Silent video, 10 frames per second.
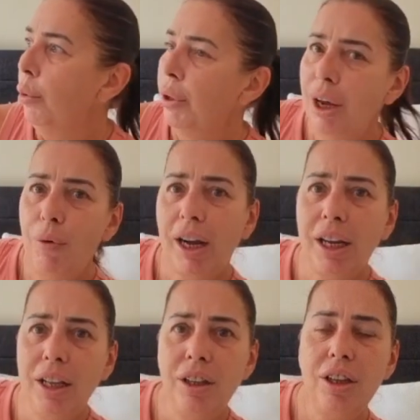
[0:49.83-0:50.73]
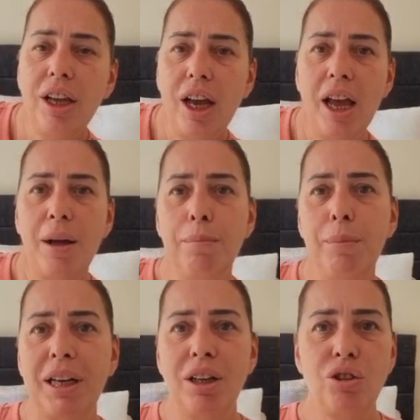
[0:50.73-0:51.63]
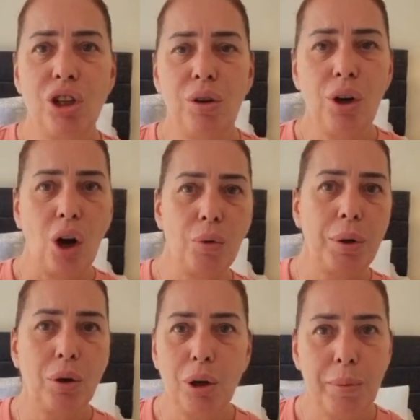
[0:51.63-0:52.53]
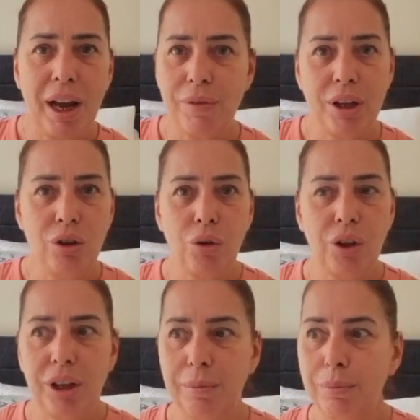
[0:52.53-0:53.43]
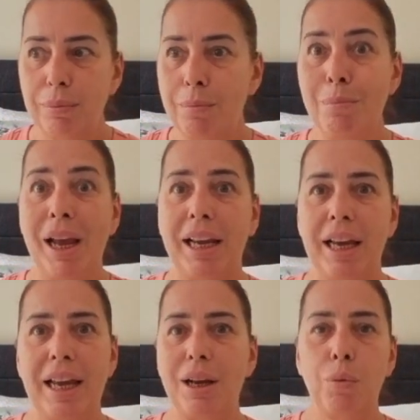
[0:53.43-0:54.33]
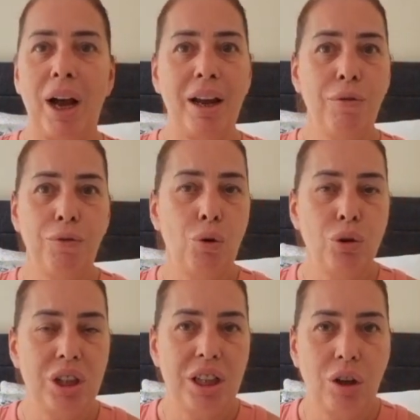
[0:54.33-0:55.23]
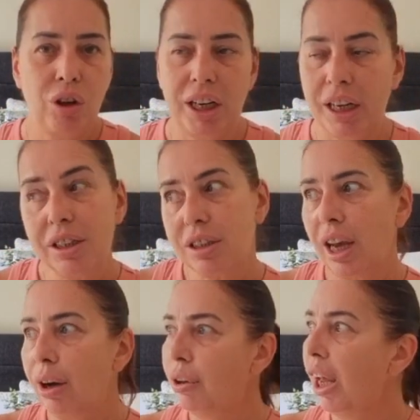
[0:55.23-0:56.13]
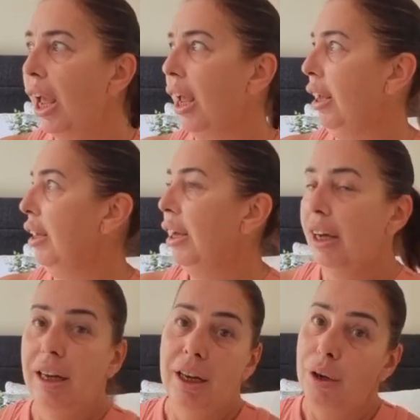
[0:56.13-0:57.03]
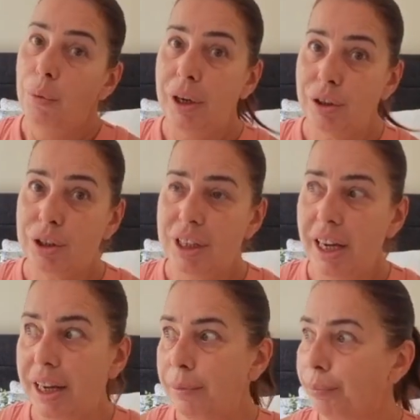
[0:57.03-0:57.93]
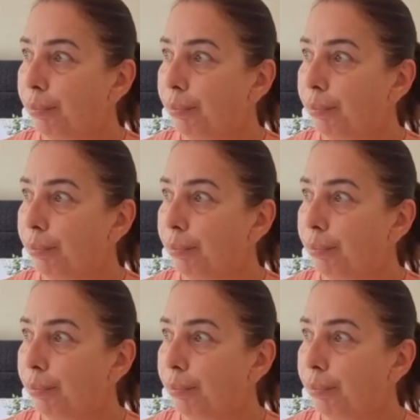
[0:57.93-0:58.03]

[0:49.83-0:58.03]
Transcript: Well, they reckon that middle of July, we're going to be having another mega heat wave, 40 degrees. So, yeah, we'll see.